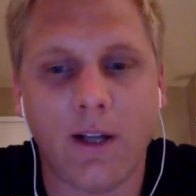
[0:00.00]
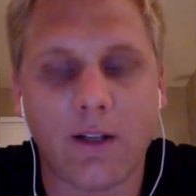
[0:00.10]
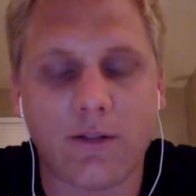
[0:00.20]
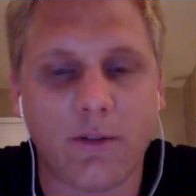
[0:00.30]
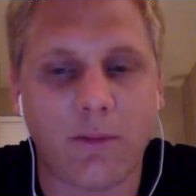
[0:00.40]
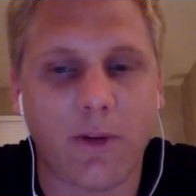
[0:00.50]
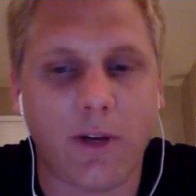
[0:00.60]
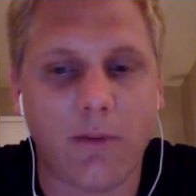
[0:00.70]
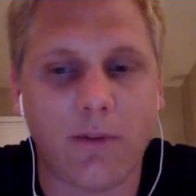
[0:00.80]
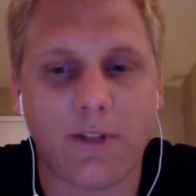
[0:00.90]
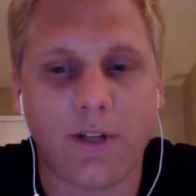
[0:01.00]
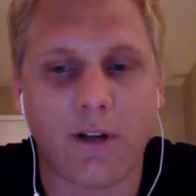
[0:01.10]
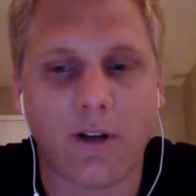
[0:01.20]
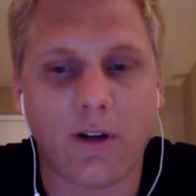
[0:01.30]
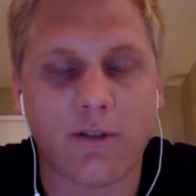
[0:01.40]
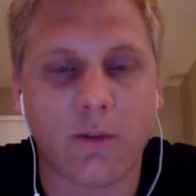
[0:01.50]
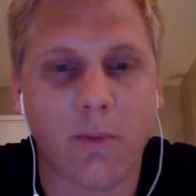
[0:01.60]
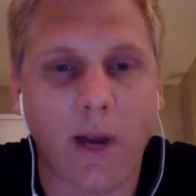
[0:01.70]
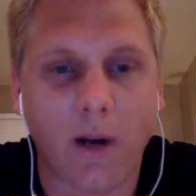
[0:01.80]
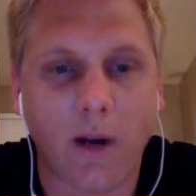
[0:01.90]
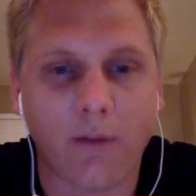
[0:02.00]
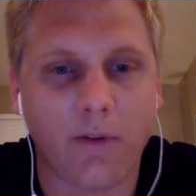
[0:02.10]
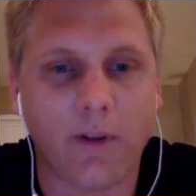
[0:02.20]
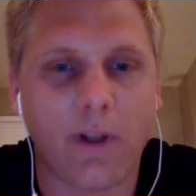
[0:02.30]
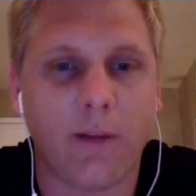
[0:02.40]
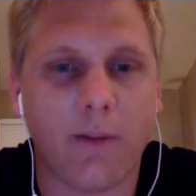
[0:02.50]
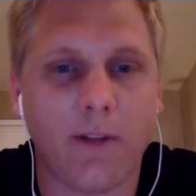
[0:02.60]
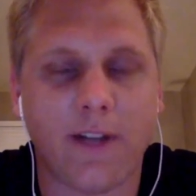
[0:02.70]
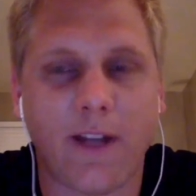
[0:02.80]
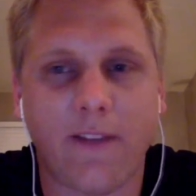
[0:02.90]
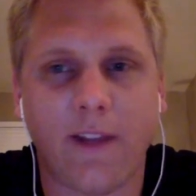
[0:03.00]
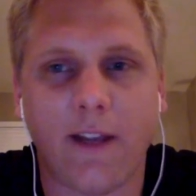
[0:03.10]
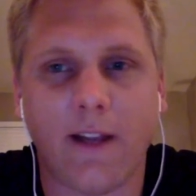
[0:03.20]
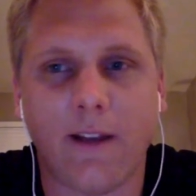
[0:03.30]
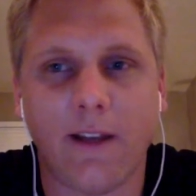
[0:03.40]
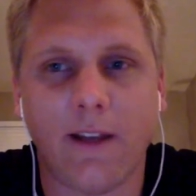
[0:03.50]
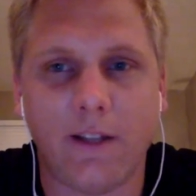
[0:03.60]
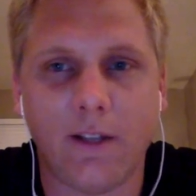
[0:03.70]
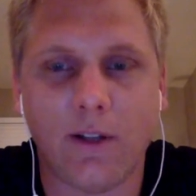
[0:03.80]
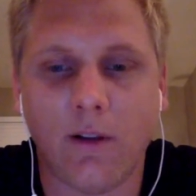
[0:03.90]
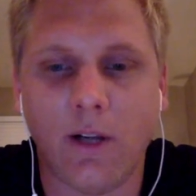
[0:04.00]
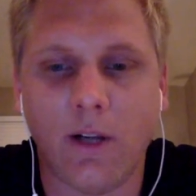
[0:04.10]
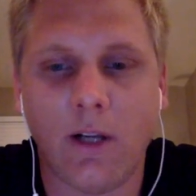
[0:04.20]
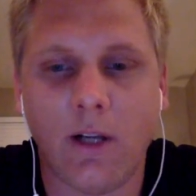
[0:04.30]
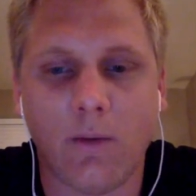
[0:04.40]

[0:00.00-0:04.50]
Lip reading: extreme gradient boosting are so powerful, is that they deal